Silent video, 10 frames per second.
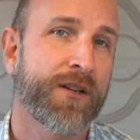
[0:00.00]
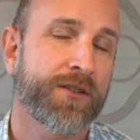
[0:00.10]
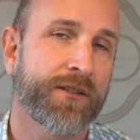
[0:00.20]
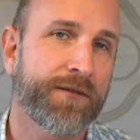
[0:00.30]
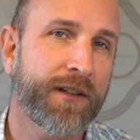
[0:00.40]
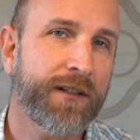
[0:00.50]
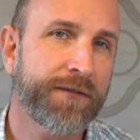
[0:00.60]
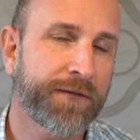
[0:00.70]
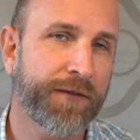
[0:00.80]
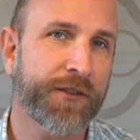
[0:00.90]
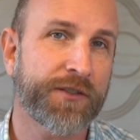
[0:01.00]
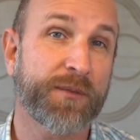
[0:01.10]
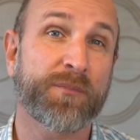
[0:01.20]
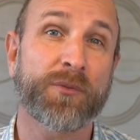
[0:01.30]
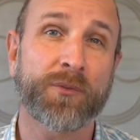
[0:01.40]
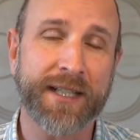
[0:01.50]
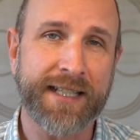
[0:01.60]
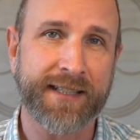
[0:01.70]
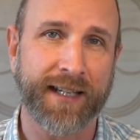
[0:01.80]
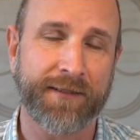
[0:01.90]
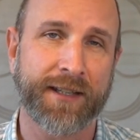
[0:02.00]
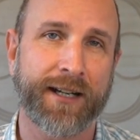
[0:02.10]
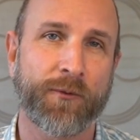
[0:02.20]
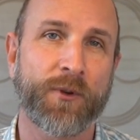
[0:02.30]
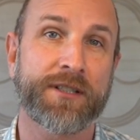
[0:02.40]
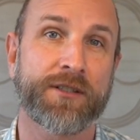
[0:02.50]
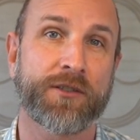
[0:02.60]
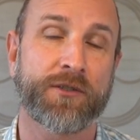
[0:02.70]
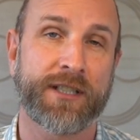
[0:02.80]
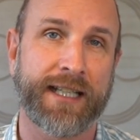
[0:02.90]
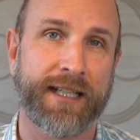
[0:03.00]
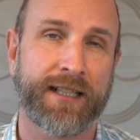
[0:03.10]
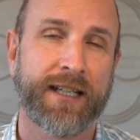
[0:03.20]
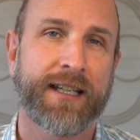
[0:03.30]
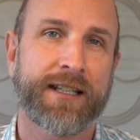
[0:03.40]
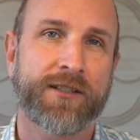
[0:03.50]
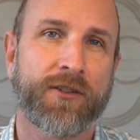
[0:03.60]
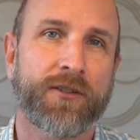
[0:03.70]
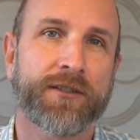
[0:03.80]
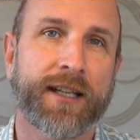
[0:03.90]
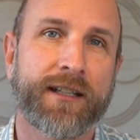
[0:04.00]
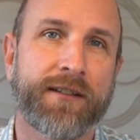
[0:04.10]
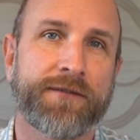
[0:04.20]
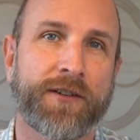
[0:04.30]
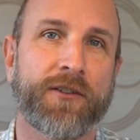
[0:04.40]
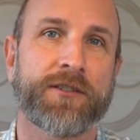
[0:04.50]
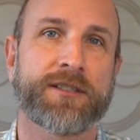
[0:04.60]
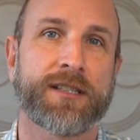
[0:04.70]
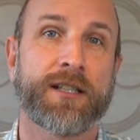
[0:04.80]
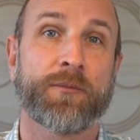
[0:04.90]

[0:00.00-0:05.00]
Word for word: So the very first preset that I want to create is called a default